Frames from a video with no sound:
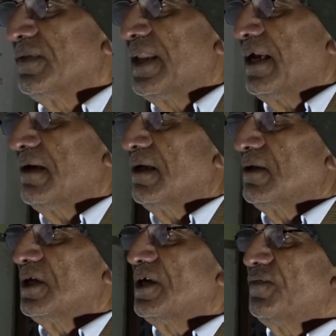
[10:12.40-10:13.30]
then
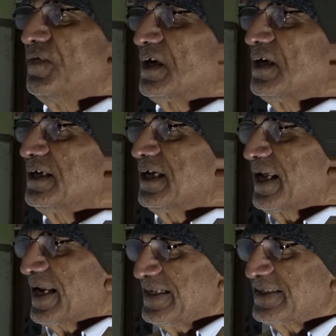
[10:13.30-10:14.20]
the difficulty
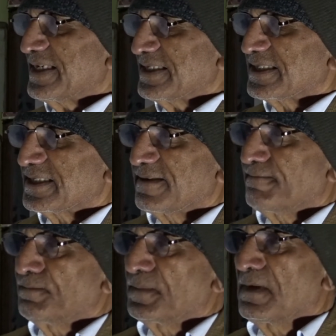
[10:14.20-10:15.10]
arises.
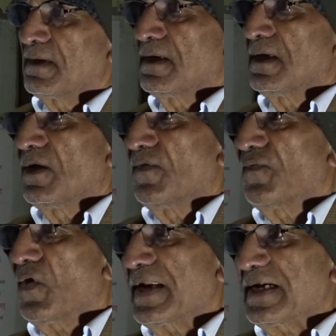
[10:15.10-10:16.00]

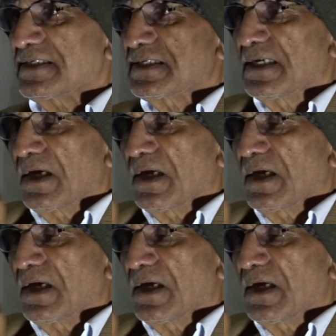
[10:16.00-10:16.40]
For it,